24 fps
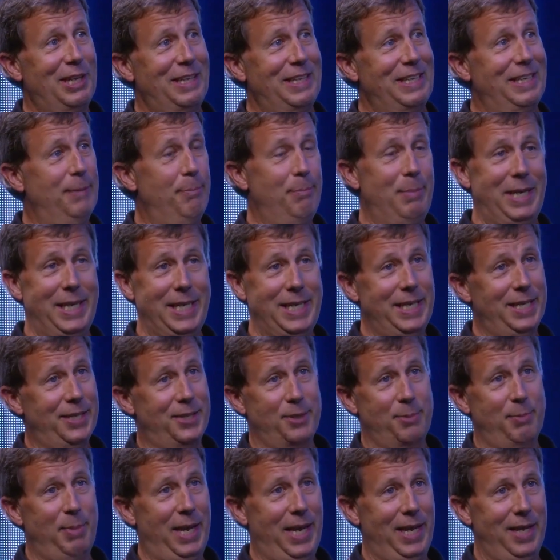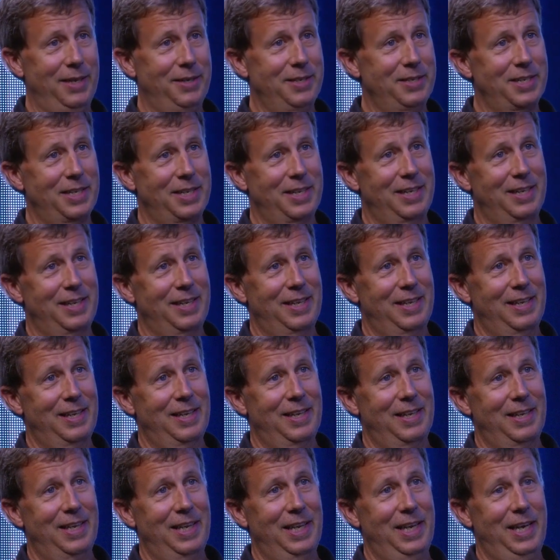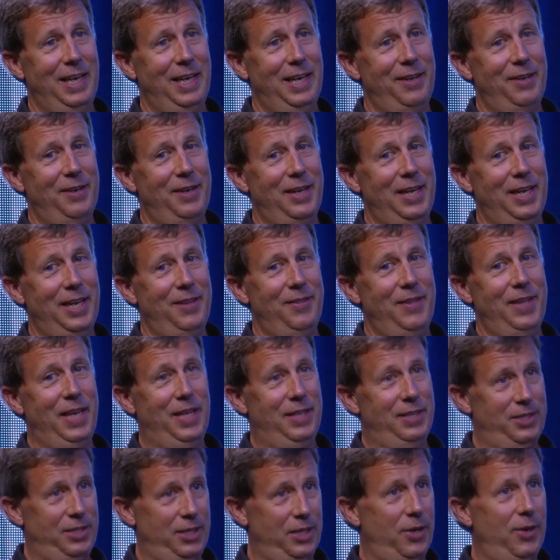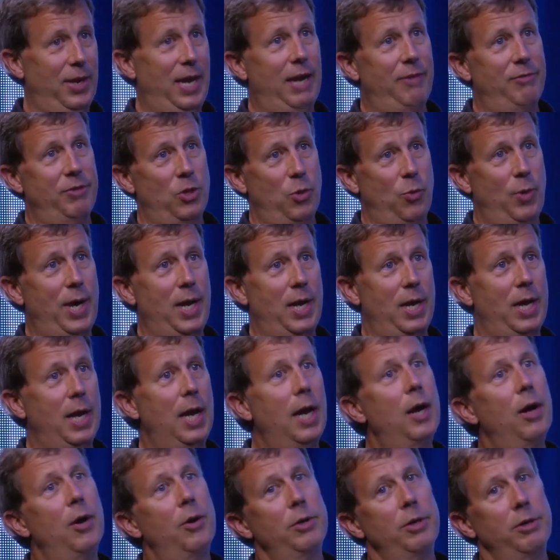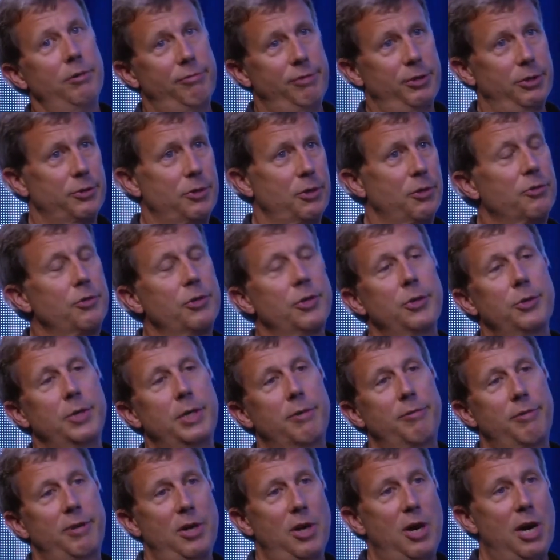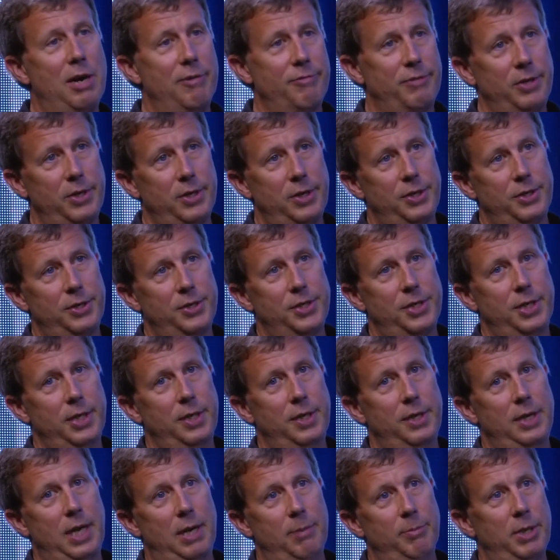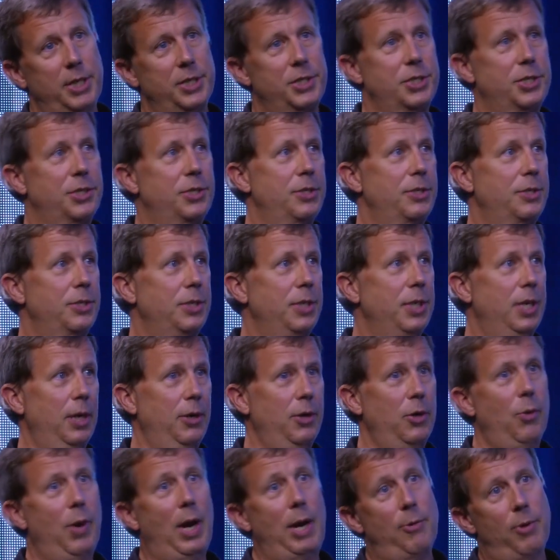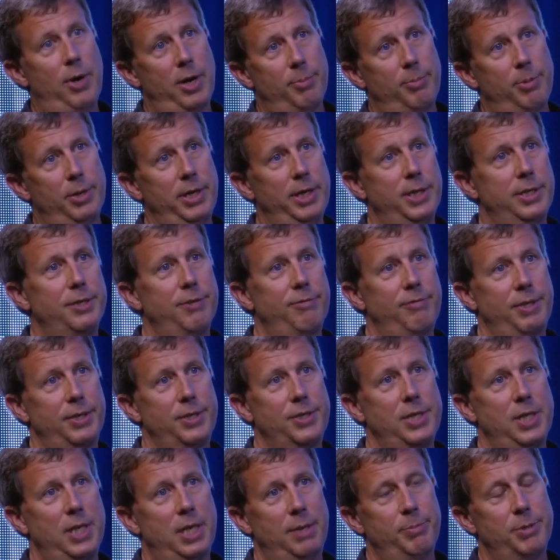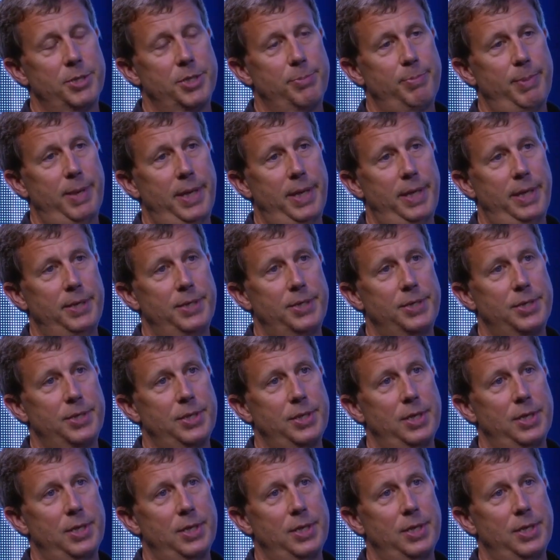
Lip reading: immediate demand and then, you know, having to wait it out and filter through different offers and how much, you know, do I want to put into fixing up a space?